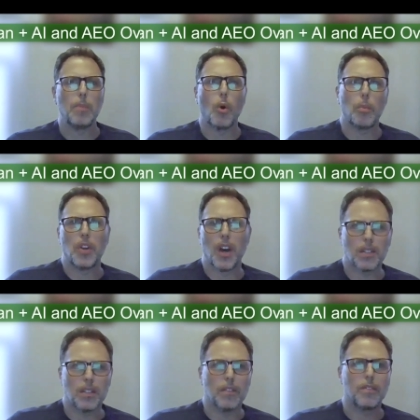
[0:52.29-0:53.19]
more
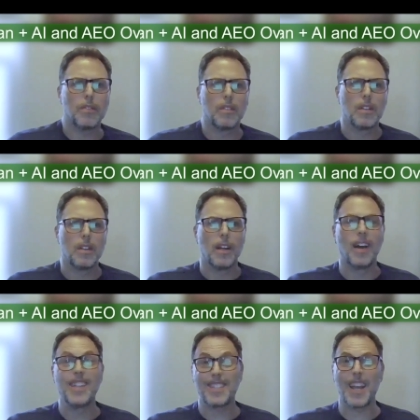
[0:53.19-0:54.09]
productive.
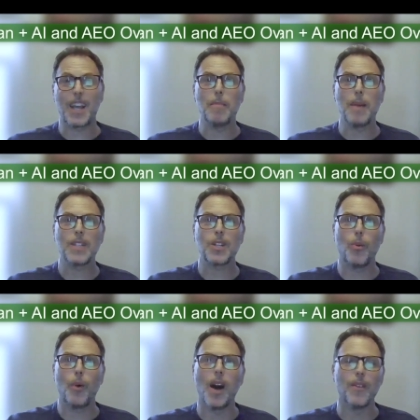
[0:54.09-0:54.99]
It's like a magic
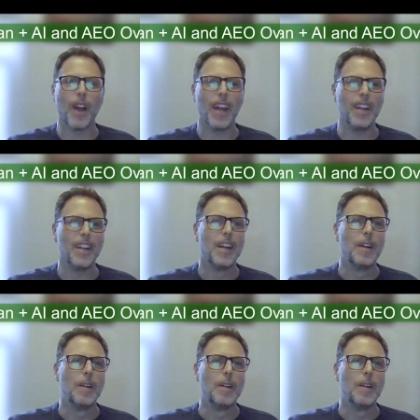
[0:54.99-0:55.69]
wand, right?